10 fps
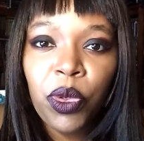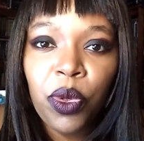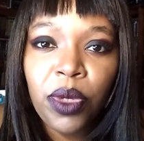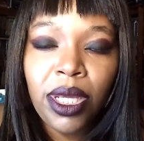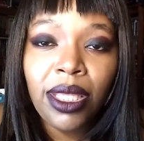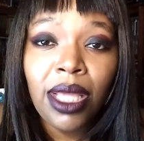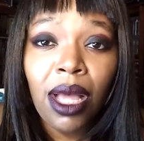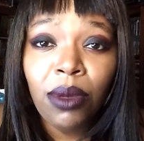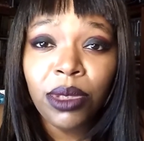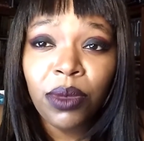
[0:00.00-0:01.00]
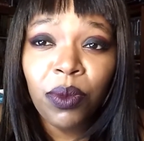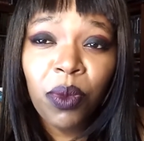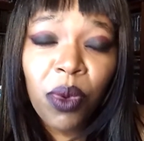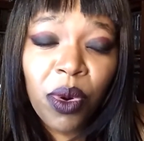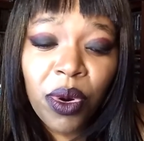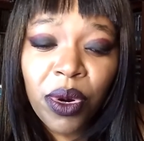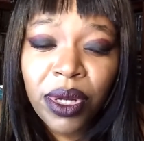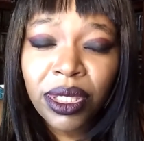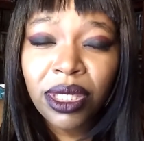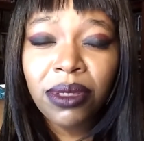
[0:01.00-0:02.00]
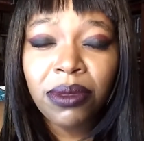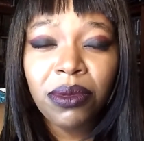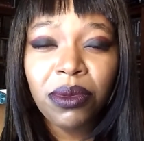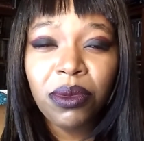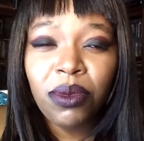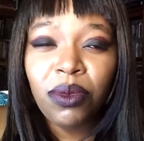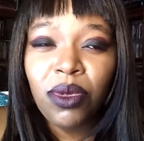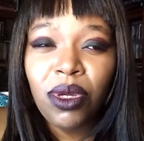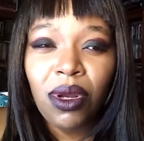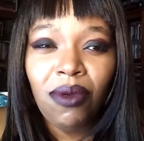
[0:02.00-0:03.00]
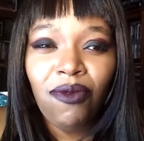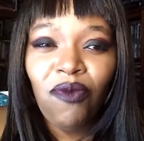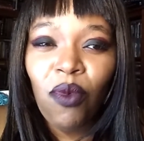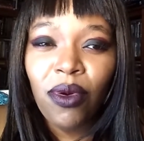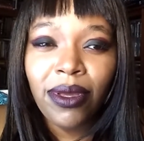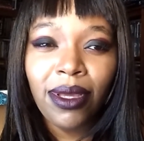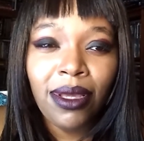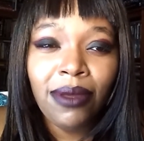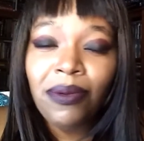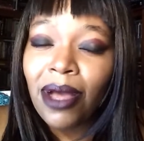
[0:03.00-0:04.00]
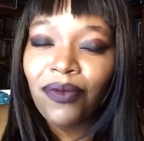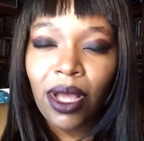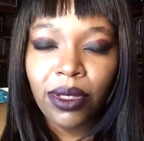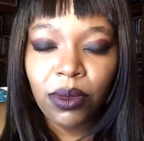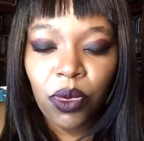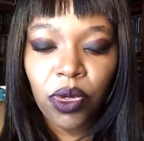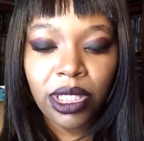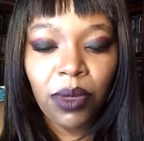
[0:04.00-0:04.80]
30,000 words to, 45,000 words.